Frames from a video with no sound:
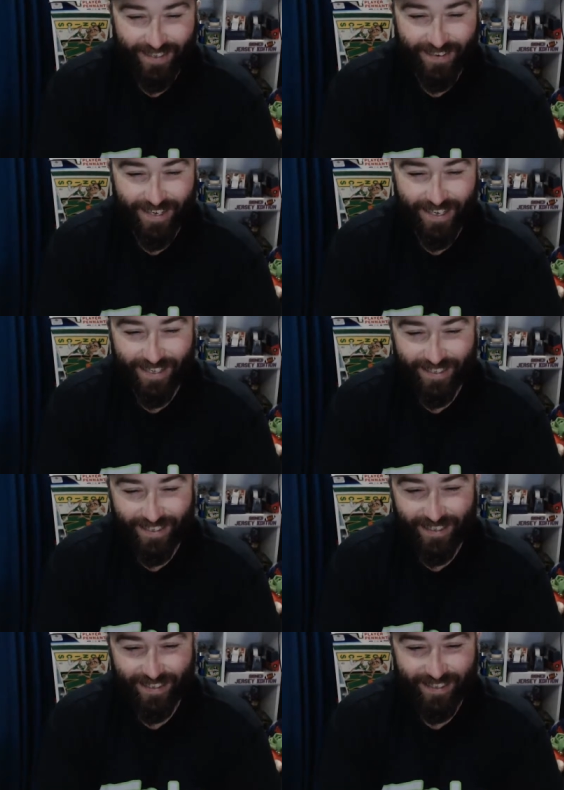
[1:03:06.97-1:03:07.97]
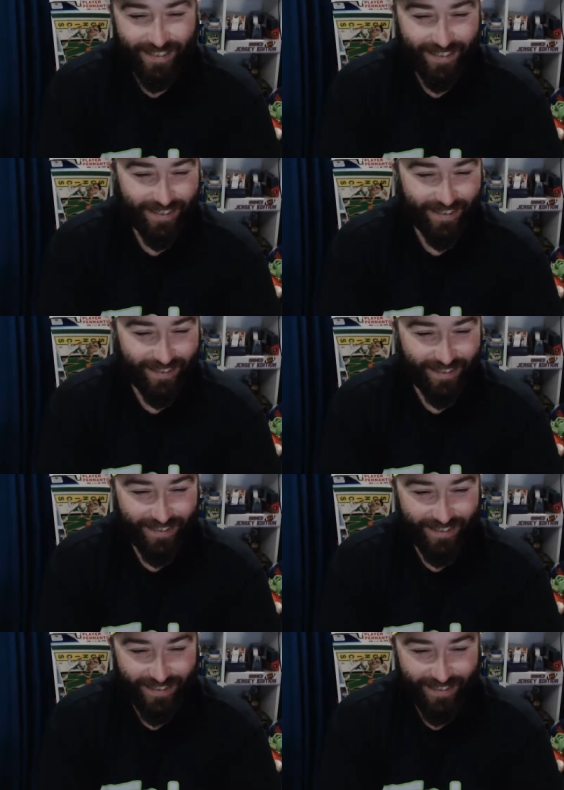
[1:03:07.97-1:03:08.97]
Lucky it in. Alright.
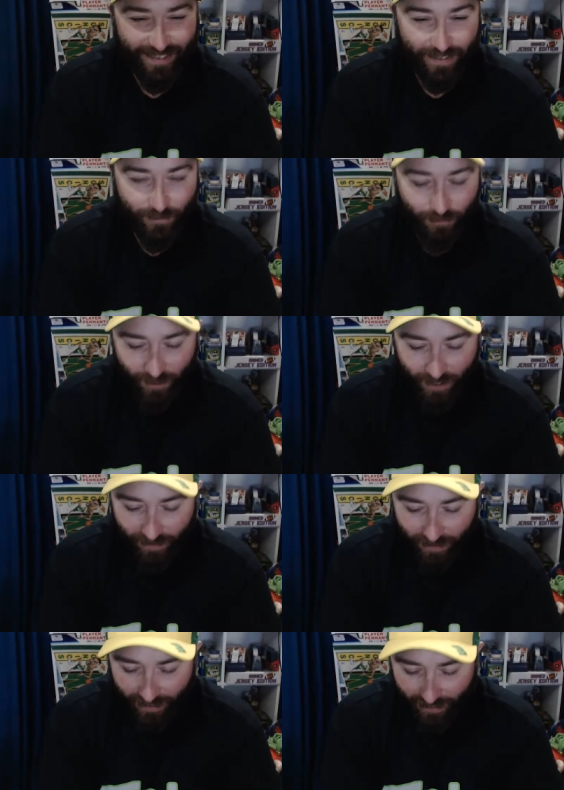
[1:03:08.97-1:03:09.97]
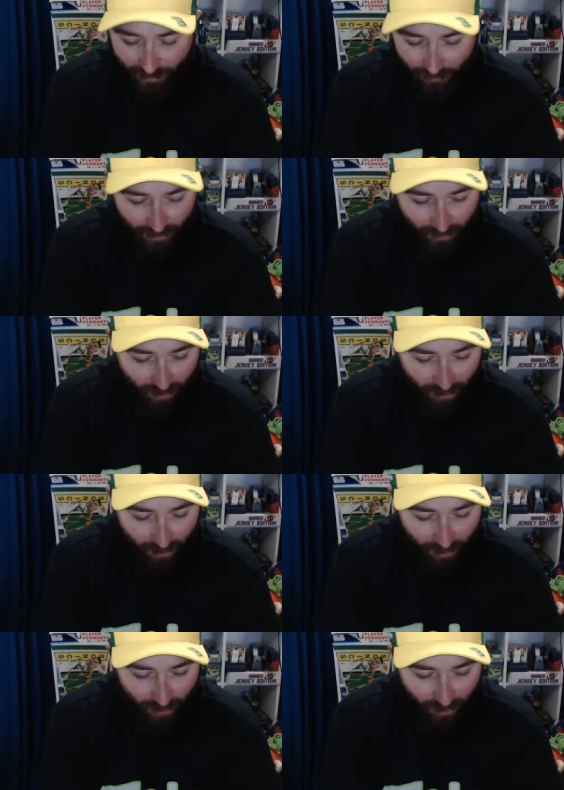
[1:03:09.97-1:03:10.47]
Was there any hits for the